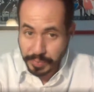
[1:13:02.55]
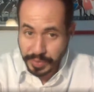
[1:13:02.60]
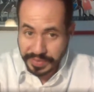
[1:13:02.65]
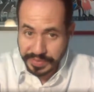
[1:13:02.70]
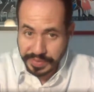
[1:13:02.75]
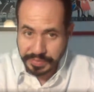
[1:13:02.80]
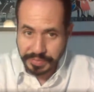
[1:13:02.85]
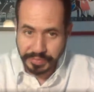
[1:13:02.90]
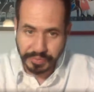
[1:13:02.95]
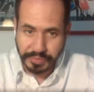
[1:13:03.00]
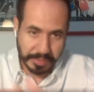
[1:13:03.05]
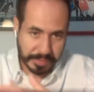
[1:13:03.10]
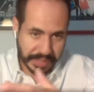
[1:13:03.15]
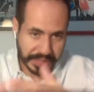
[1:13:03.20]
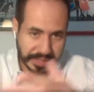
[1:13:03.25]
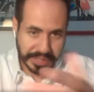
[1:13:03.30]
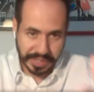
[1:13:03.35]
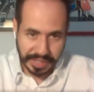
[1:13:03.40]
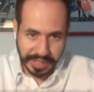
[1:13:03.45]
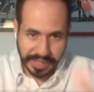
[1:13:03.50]
reason, for
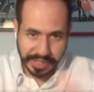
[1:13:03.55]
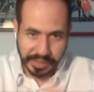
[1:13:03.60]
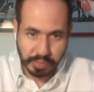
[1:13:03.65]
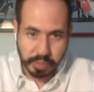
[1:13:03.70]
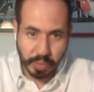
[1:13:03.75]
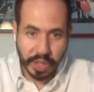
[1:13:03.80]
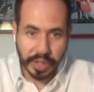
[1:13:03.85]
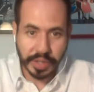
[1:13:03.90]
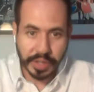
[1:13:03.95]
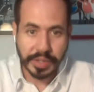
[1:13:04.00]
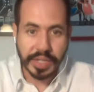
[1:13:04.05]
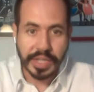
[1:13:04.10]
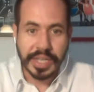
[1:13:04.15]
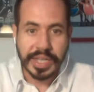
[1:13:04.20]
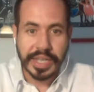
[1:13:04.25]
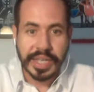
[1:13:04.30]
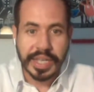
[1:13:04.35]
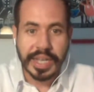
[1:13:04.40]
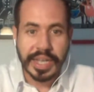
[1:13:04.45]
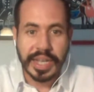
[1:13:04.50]
being the last one,
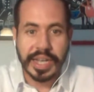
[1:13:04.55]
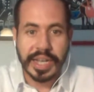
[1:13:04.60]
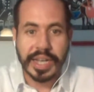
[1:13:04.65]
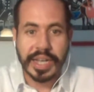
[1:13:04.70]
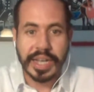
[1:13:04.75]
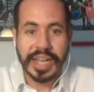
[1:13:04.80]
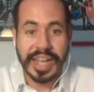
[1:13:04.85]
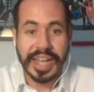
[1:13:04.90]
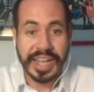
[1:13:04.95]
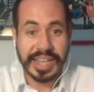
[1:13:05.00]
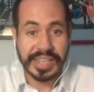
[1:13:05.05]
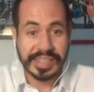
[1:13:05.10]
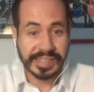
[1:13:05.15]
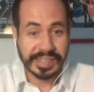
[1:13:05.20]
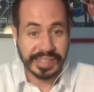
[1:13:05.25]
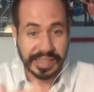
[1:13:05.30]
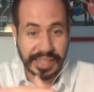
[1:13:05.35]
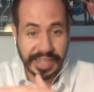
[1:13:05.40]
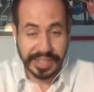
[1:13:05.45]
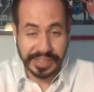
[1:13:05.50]
has
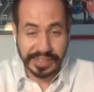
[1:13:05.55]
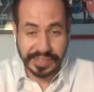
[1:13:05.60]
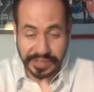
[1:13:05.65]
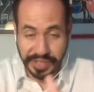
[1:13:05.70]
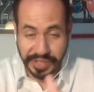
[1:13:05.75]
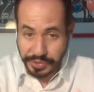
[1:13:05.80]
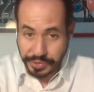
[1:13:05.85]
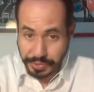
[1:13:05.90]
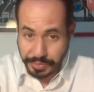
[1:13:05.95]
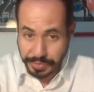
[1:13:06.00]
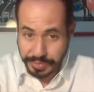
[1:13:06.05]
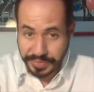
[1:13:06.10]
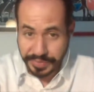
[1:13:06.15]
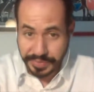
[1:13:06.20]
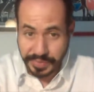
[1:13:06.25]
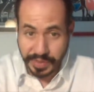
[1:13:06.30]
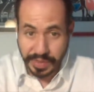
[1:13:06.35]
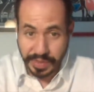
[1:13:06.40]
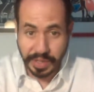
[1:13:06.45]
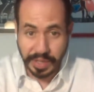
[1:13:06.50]
less
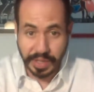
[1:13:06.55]
dangerous